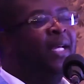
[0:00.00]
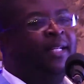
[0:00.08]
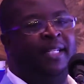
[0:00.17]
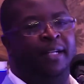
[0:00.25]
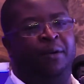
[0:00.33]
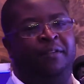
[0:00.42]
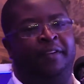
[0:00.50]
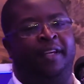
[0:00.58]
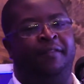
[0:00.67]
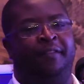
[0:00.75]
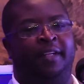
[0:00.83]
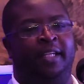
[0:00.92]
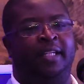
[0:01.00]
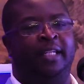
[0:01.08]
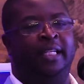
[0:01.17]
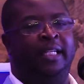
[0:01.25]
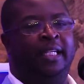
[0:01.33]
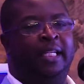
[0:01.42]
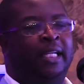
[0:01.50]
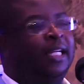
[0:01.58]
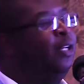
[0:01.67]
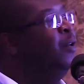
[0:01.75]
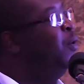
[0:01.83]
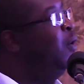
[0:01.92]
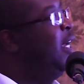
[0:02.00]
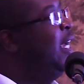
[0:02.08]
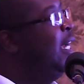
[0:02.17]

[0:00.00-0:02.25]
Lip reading: burden of having, you know,